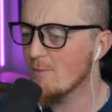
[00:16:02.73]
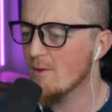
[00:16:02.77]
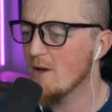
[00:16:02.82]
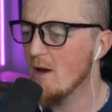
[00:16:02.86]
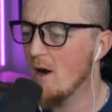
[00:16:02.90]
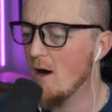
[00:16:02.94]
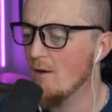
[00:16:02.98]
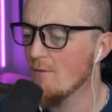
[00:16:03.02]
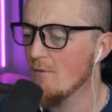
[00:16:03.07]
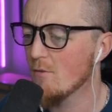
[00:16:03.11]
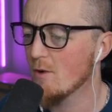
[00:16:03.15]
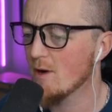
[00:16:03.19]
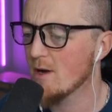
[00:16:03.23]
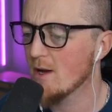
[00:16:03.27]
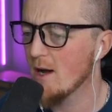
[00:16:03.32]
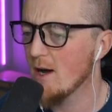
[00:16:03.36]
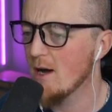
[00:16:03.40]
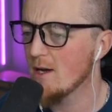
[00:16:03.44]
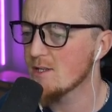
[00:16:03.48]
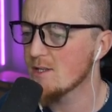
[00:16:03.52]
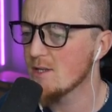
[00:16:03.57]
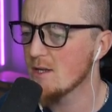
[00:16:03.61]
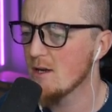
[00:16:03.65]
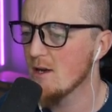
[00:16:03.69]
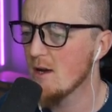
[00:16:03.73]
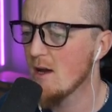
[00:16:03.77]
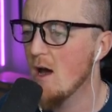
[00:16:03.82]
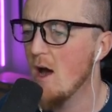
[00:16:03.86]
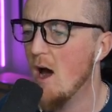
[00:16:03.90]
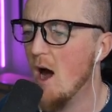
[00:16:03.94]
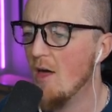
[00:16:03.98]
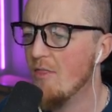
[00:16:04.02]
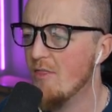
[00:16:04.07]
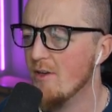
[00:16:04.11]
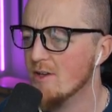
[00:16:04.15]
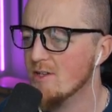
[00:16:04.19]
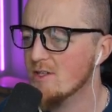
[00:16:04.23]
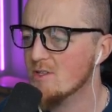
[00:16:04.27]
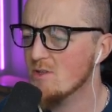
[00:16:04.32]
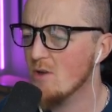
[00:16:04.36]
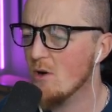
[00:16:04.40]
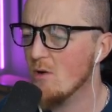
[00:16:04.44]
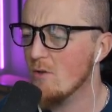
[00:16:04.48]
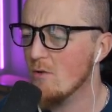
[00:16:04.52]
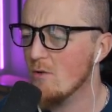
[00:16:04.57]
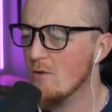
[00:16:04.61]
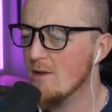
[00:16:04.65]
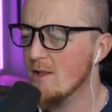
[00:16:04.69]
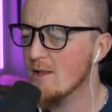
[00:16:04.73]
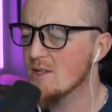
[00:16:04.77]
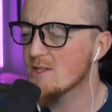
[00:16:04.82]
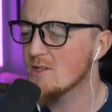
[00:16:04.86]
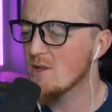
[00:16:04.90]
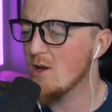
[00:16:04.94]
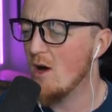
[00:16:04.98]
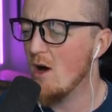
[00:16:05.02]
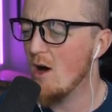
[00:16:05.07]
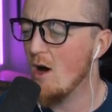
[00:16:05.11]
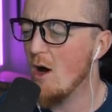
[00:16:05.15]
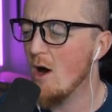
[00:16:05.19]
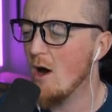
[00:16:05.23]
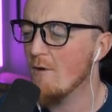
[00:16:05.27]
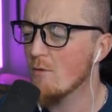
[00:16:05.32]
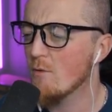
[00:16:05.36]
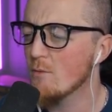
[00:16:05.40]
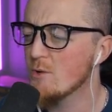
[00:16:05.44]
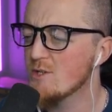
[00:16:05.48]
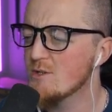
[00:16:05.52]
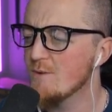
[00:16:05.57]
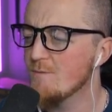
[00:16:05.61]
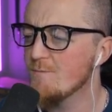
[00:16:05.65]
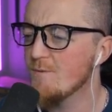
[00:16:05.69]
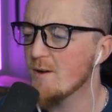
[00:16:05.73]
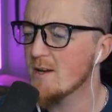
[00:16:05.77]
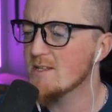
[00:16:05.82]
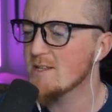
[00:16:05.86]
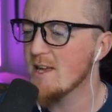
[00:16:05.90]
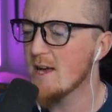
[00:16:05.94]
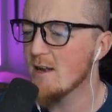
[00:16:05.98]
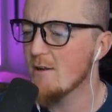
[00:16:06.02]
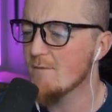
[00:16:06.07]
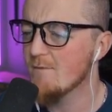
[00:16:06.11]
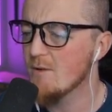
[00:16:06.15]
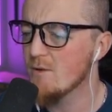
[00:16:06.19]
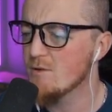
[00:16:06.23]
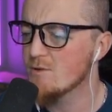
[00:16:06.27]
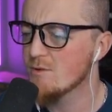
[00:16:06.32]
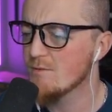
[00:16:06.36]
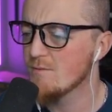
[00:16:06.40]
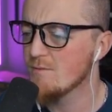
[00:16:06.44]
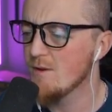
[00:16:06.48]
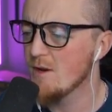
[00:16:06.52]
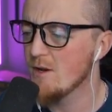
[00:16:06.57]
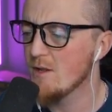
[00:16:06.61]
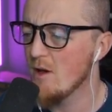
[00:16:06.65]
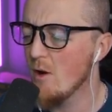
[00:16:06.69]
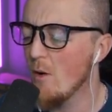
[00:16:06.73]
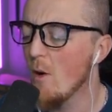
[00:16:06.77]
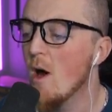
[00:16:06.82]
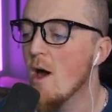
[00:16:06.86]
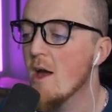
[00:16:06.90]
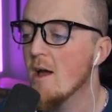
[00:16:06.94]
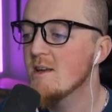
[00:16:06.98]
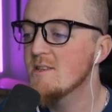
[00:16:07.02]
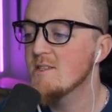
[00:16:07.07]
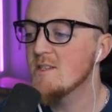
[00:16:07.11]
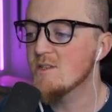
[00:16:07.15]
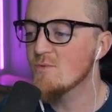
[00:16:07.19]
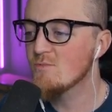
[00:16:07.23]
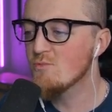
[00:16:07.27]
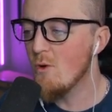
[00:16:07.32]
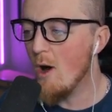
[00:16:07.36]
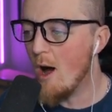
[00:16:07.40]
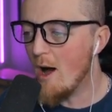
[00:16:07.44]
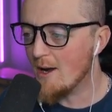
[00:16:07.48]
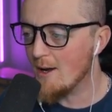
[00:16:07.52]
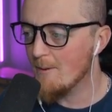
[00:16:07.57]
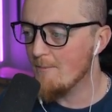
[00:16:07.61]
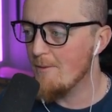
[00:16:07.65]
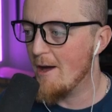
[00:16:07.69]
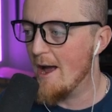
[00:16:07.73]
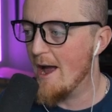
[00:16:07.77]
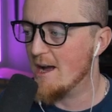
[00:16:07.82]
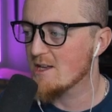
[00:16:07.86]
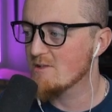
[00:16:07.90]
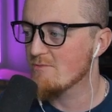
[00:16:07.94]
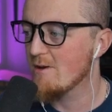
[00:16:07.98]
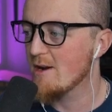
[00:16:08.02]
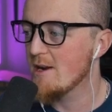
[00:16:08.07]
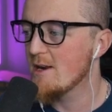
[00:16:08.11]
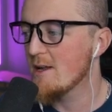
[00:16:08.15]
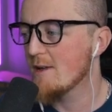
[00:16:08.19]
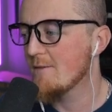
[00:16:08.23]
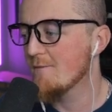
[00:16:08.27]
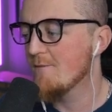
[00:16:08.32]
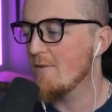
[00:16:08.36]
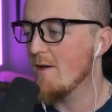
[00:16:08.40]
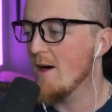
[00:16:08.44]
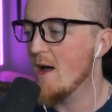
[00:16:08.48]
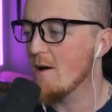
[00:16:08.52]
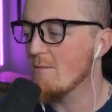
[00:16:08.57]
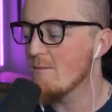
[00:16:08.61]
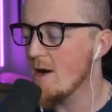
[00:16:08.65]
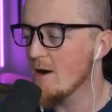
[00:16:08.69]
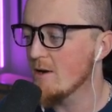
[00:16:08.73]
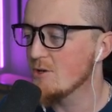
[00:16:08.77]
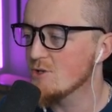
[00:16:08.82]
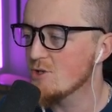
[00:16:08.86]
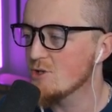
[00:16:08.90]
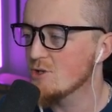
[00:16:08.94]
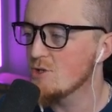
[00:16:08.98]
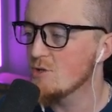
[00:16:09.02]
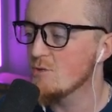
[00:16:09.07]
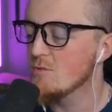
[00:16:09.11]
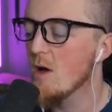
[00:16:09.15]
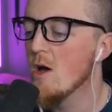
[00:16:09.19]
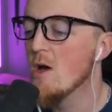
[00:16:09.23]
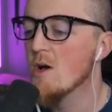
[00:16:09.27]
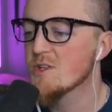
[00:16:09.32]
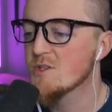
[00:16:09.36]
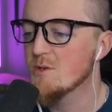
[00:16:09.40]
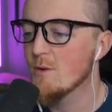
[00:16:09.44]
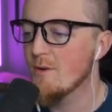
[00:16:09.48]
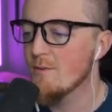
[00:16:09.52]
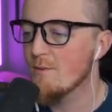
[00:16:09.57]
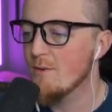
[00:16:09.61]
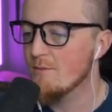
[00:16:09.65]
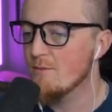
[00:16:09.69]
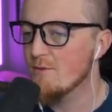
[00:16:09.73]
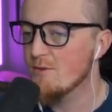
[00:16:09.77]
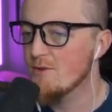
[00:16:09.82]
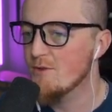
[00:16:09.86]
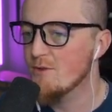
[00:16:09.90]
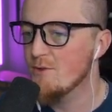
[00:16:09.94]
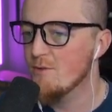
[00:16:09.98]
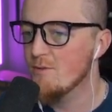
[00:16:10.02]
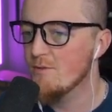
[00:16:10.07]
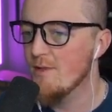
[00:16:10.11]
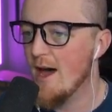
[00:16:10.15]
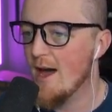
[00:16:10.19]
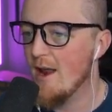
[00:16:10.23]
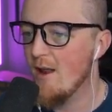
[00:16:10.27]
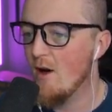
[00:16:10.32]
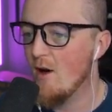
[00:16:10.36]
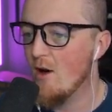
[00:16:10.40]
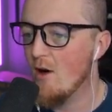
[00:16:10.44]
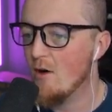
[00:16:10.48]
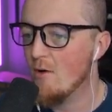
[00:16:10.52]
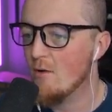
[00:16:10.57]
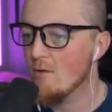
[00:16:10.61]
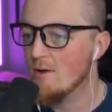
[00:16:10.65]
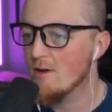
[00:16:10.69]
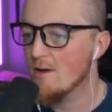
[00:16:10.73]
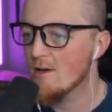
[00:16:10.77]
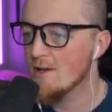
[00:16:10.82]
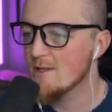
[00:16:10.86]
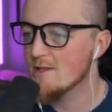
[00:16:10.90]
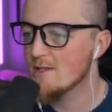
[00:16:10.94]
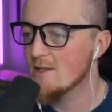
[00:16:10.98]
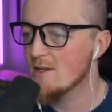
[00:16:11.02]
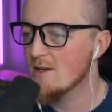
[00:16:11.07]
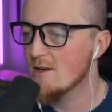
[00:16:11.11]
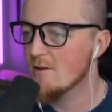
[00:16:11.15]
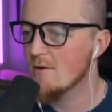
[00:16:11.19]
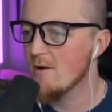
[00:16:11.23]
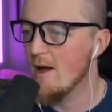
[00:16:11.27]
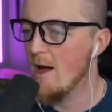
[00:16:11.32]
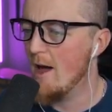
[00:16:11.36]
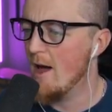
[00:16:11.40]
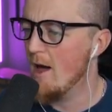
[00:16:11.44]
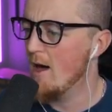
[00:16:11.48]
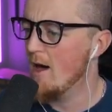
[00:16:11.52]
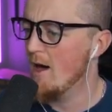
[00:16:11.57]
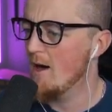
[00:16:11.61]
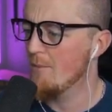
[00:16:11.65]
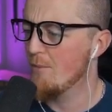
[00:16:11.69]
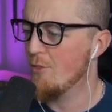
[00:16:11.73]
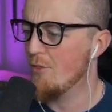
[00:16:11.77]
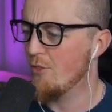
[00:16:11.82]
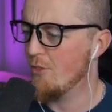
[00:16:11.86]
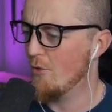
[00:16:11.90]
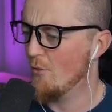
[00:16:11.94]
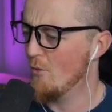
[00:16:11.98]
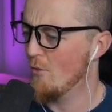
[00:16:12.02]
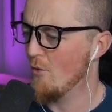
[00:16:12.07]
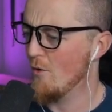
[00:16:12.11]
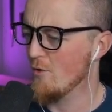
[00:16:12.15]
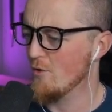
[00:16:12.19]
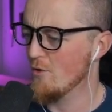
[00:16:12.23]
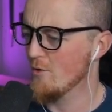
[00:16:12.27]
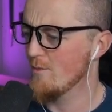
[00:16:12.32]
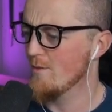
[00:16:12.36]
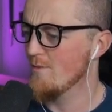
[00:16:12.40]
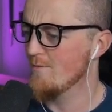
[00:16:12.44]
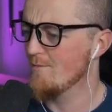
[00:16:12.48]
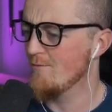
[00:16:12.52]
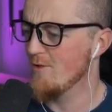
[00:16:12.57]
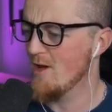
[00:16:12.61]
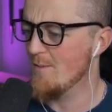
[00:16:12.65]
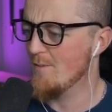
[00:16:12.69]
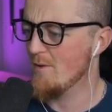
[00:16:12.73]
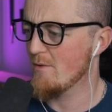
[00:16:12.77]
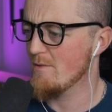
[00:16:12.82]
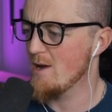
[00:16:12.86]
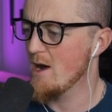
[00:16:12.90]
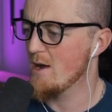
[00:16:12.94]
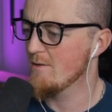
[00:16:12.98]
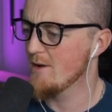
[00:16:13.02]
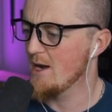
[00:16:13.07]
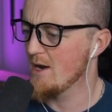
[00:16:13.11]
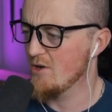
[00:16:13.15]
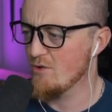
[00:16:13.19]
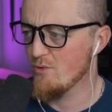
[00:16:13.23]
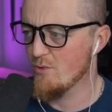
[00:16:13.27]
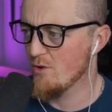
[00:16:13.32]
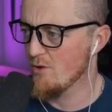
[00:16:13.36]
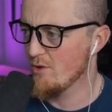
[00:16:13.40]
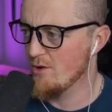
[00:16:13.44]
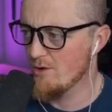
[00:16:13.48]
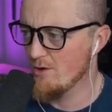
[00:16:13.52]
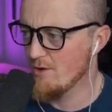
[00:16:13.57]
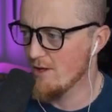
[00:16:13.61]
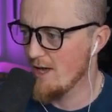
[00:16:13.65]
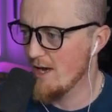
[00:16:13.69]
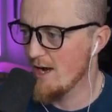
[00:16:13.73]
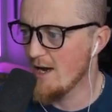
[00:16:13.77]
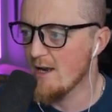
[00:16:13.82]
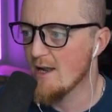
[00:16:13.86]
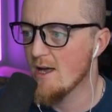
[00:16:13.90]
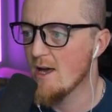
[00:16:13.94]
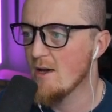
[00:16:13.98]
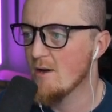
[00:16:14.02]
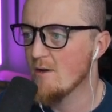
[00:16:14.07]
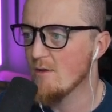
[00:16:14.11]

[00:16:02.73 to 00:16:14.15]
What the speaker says: be hovering, guys? I think Star-Lord needs to hover. We should fix that in a future video because he's rocket packs, right? And he can fly around and shoot. So I'll be able to do that. Hulk is here. Thor, you've been flopping around, not doing a whole lot.